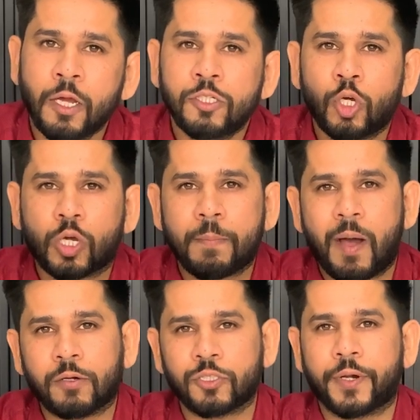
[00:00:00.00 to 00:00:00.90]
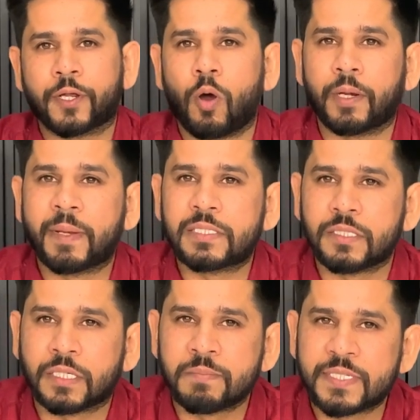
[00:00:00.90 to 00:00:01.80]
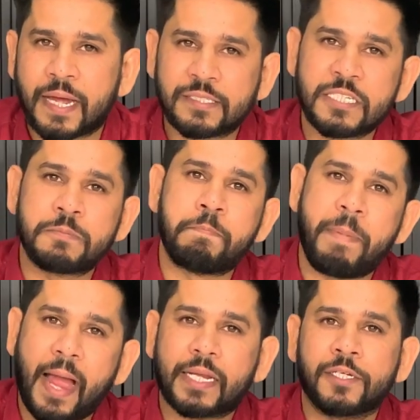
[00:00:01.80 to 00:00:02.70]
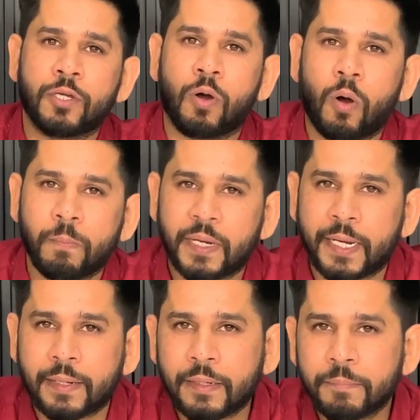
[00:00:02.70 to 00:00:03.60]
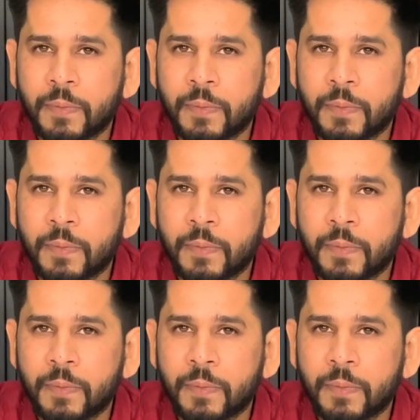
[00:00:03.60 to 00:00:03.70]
Talk about your economic circumstances back in your homeland.